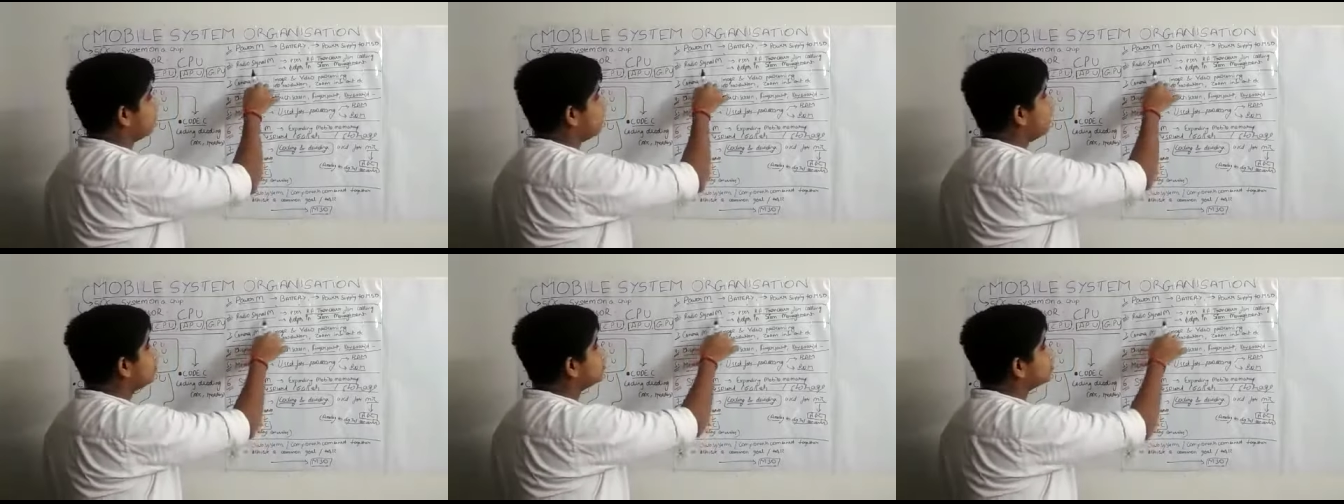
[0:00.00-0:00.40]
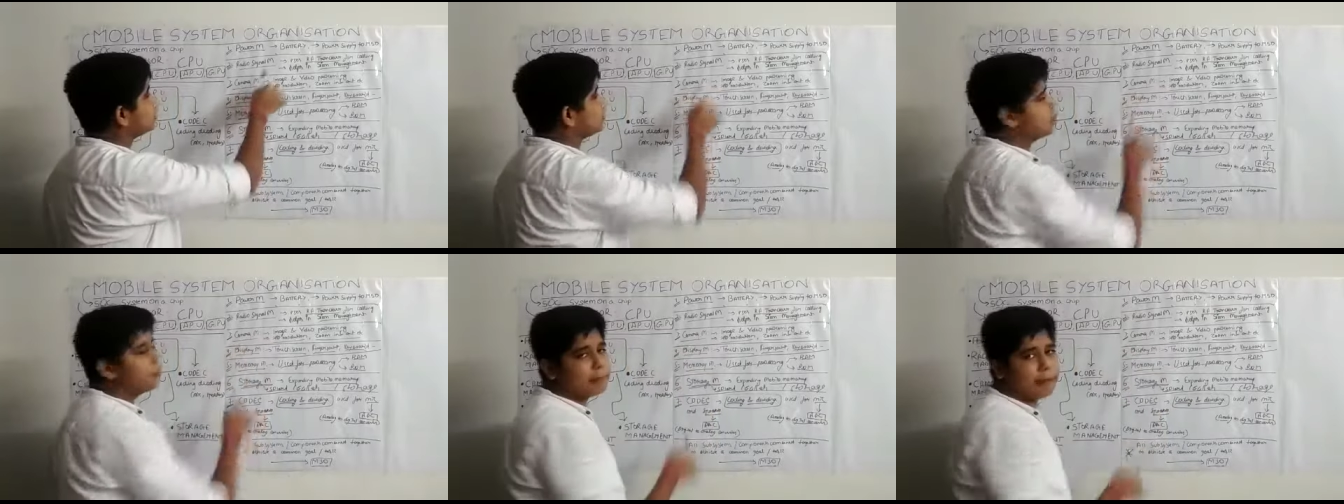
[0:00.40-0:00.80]
radio
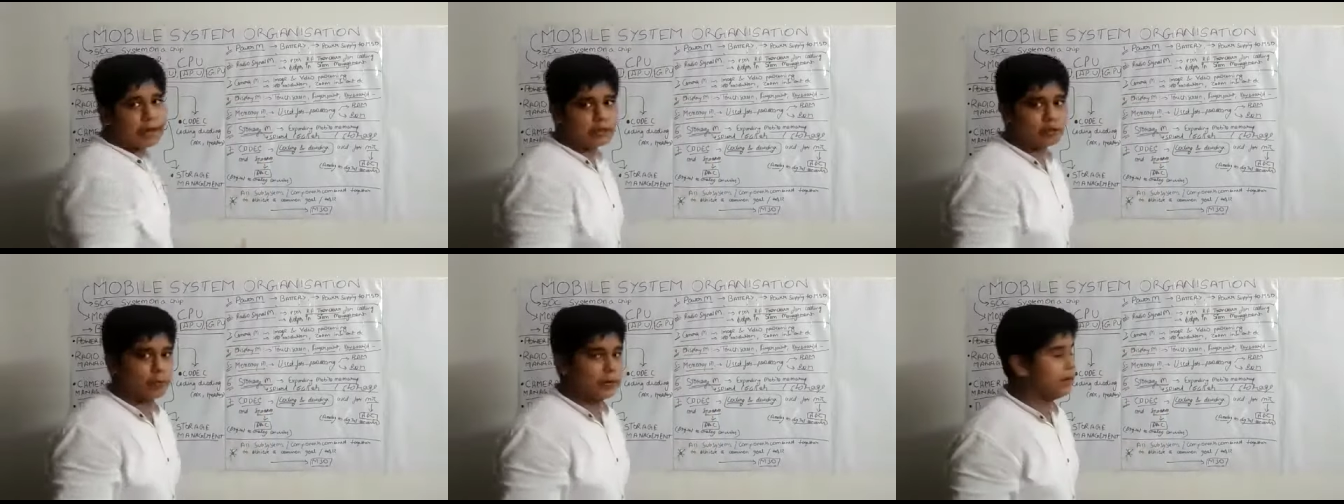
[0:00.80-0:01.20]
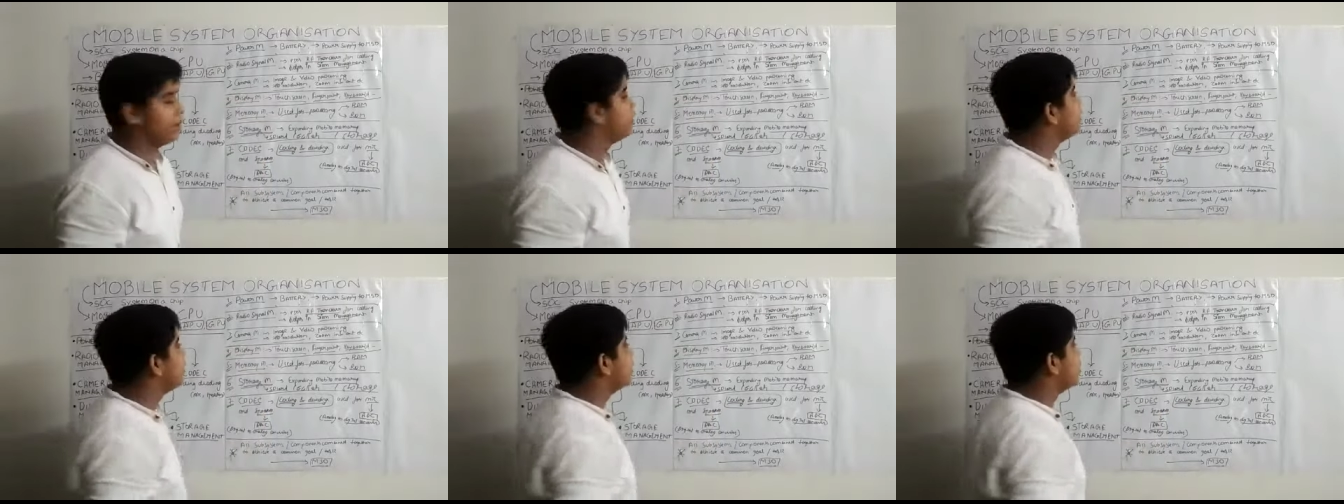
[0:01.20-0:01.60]
signal management.
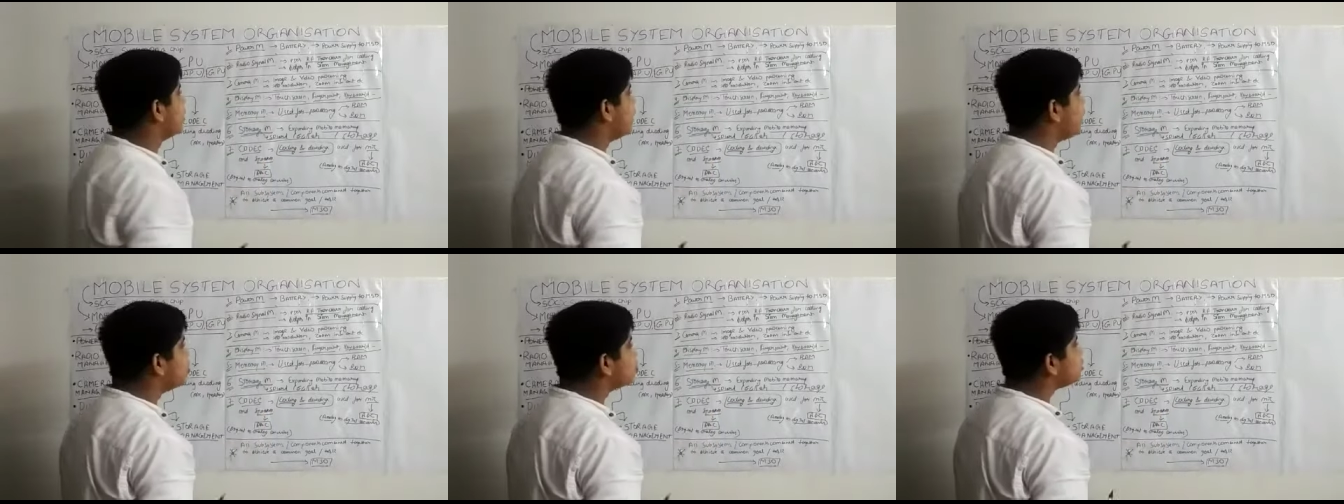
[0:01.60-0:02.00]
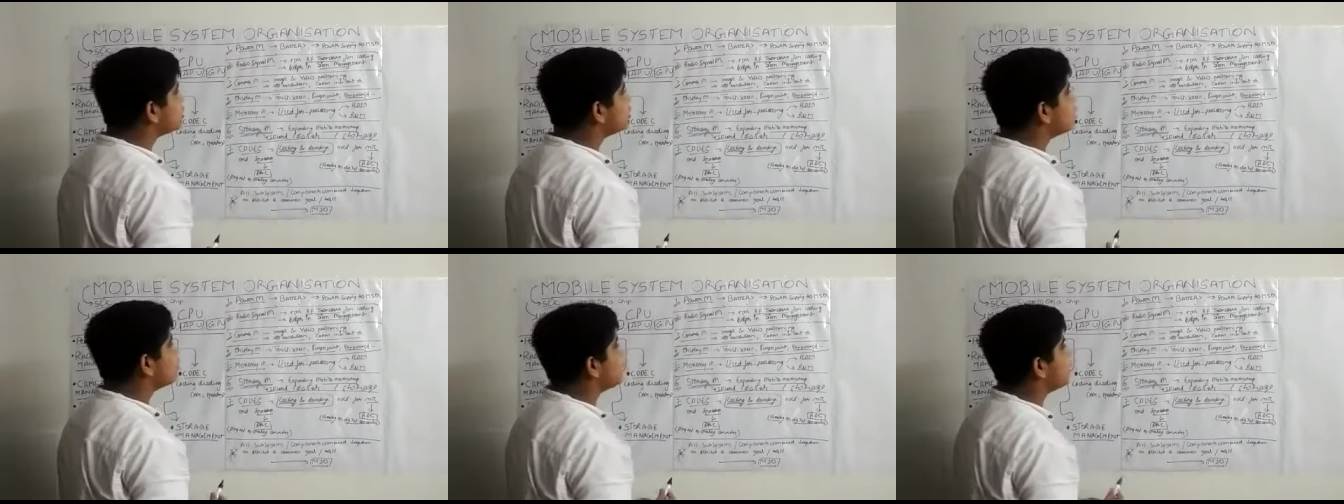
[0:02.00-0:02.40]
Radio
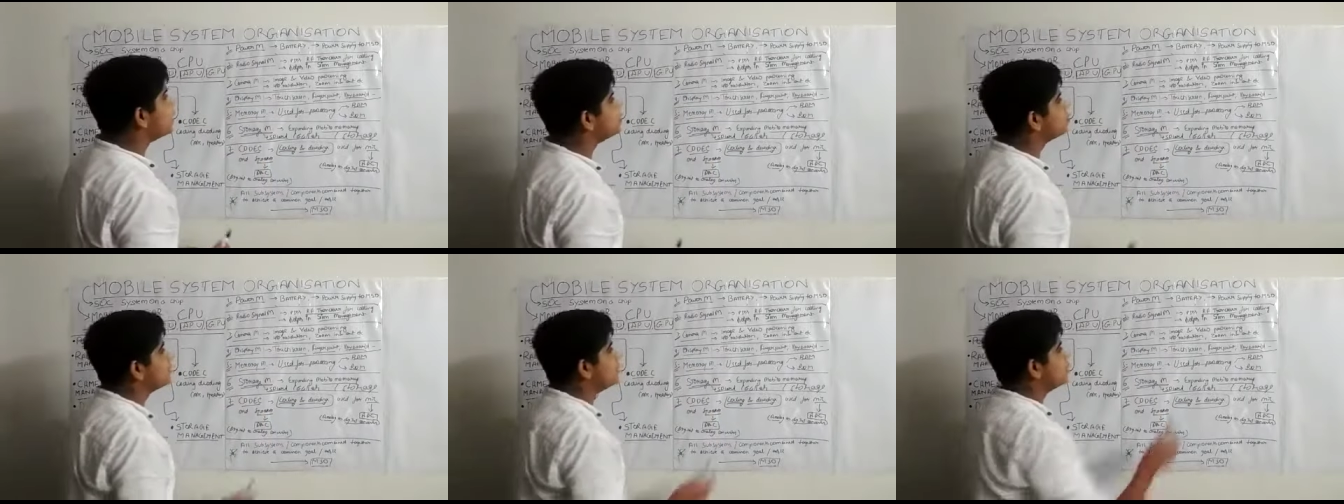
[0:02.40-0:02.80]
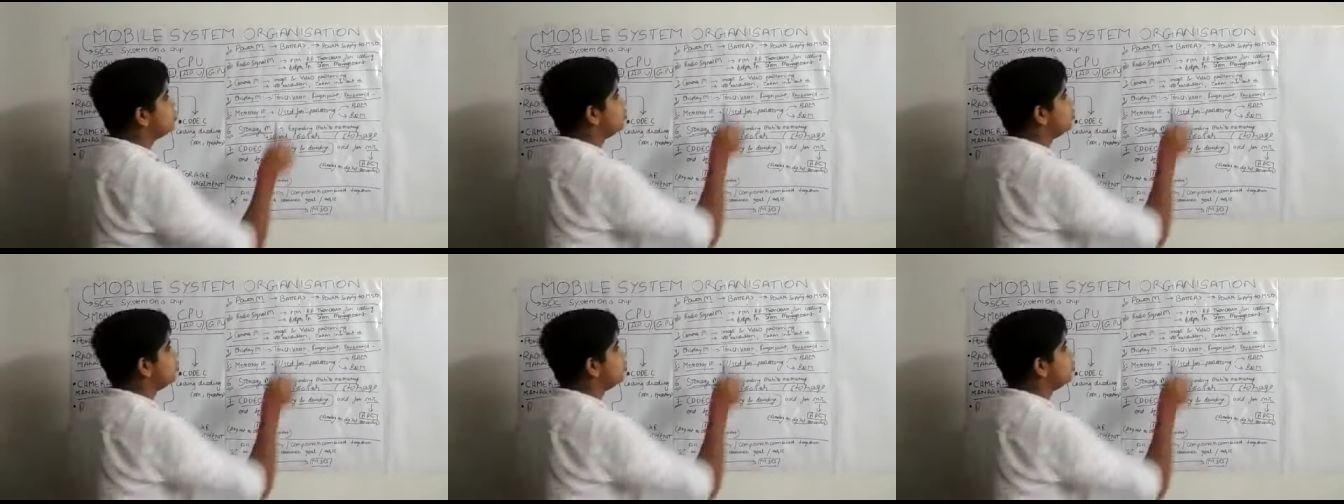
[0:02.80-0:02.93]
signal management